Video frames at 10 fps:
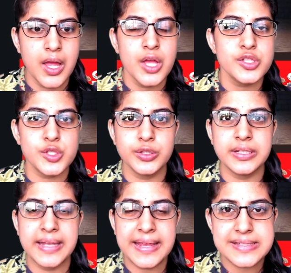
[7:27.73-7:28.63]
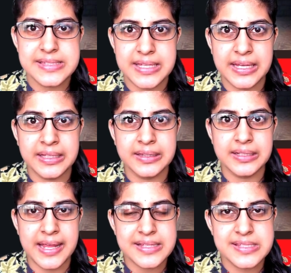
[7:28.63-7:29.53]
So the next thing, the
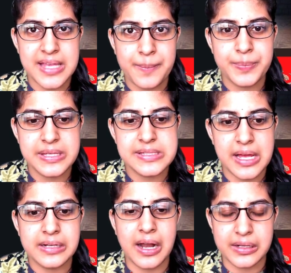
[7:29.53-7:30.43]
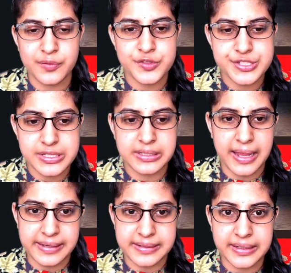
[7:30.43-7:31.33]
next step is our artificial
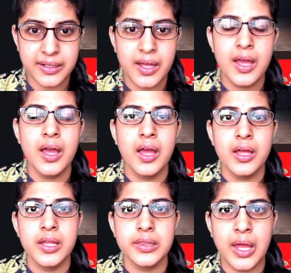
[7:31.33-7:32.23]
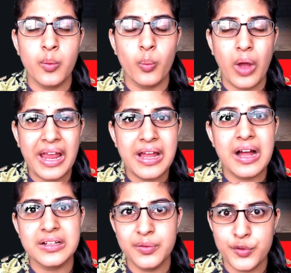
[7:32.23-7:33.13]
lighting. Now, why
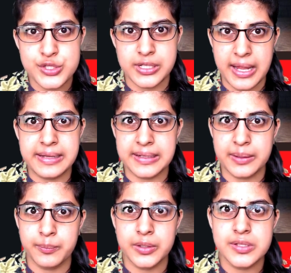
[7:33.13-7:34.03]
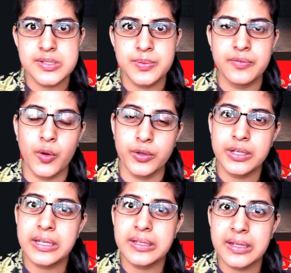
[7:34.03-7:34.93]
artificial lighting? Because we've
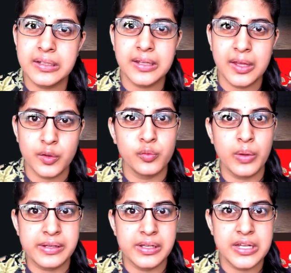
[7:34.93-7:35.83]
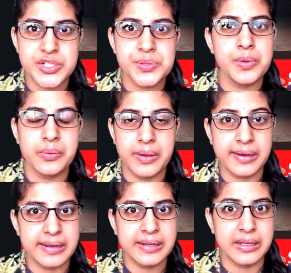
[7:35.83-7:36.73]
already taken care of ventilation where we are
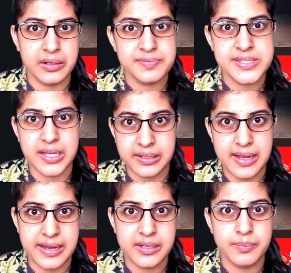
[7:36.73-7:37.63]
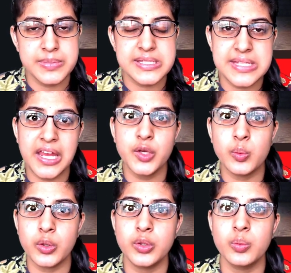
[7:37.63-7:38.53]
getting enough sunlight, but say you
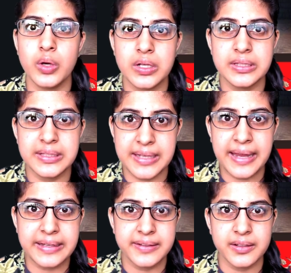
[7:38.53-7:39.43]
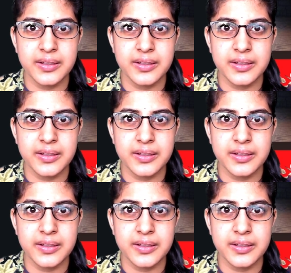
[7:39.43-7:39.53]
want to work in the night,